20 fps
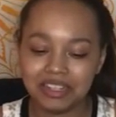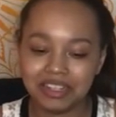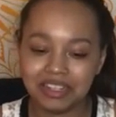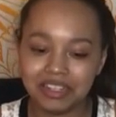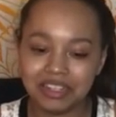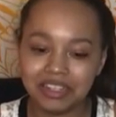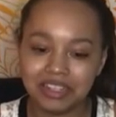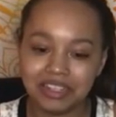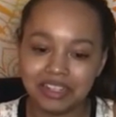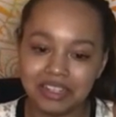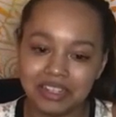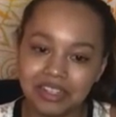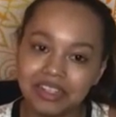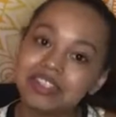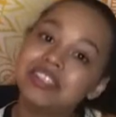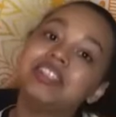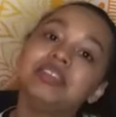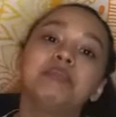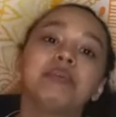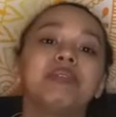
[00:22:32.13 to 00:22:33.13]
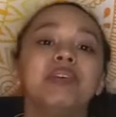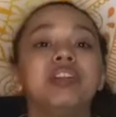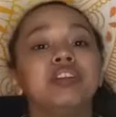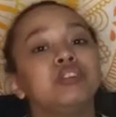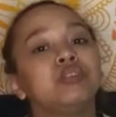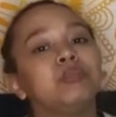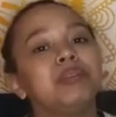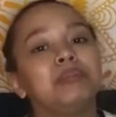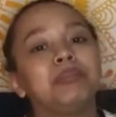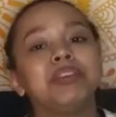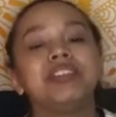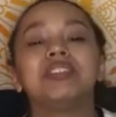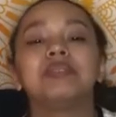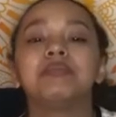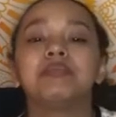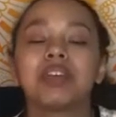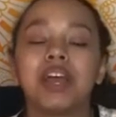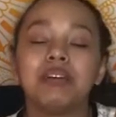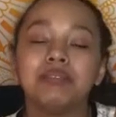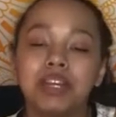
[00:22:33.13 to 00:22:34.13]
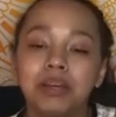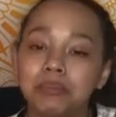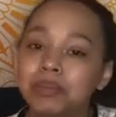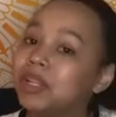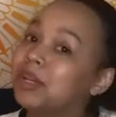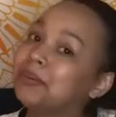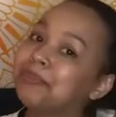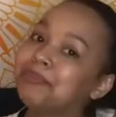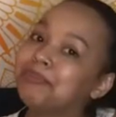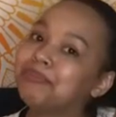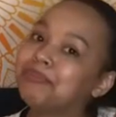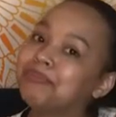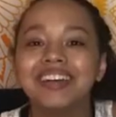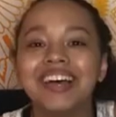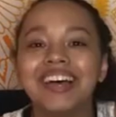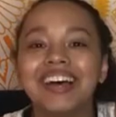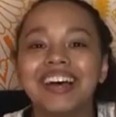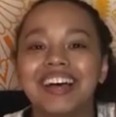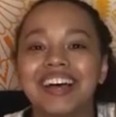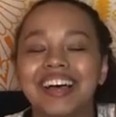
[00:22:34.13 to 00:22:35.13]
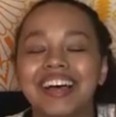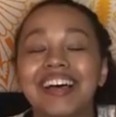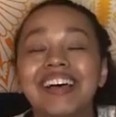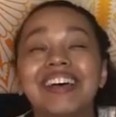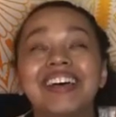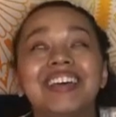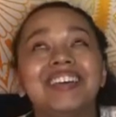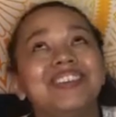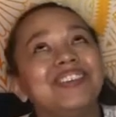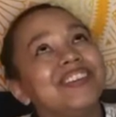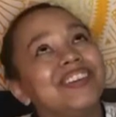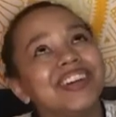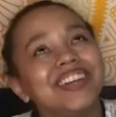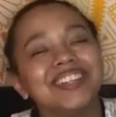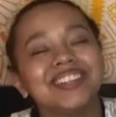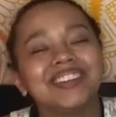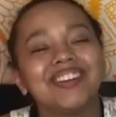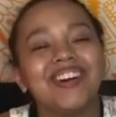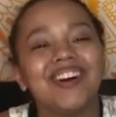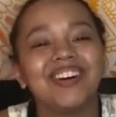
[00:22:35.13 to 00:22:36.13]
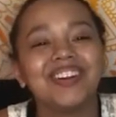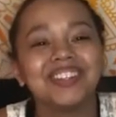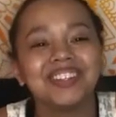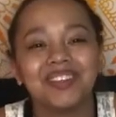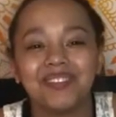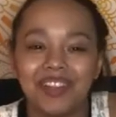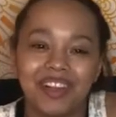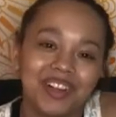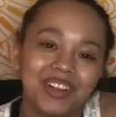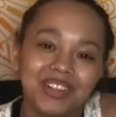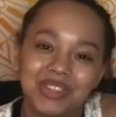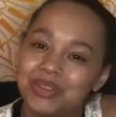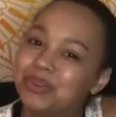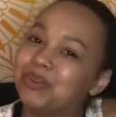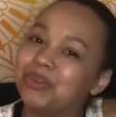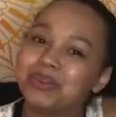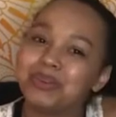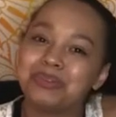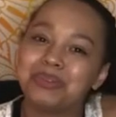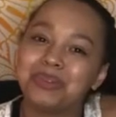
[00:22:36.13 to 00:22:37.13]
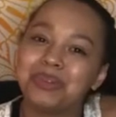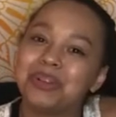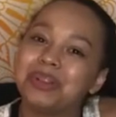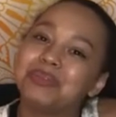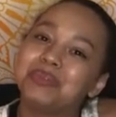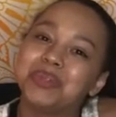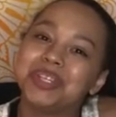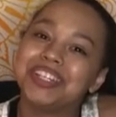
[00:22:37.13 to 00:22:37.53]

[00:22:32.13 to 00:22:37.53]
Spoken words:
see more videos from me, please subscribe down below. You guys are all sunflowers in a world full of weeds.